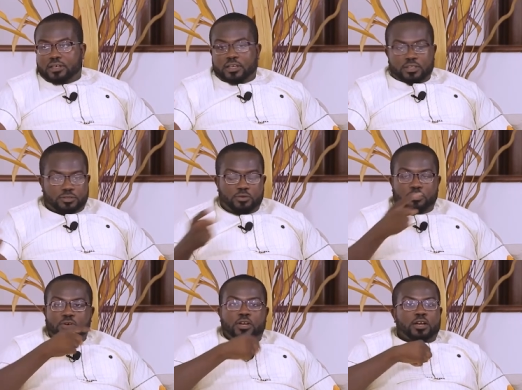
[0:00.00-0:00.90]

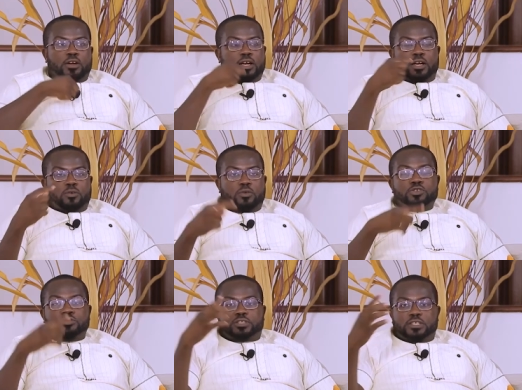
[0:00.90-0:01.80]
So uh, when
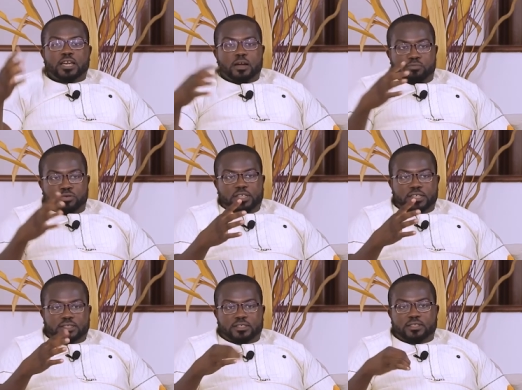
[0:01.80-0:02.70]
you see a
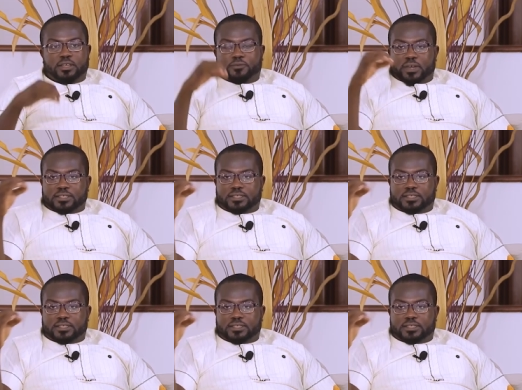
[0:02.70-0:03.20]
Buddhist, the first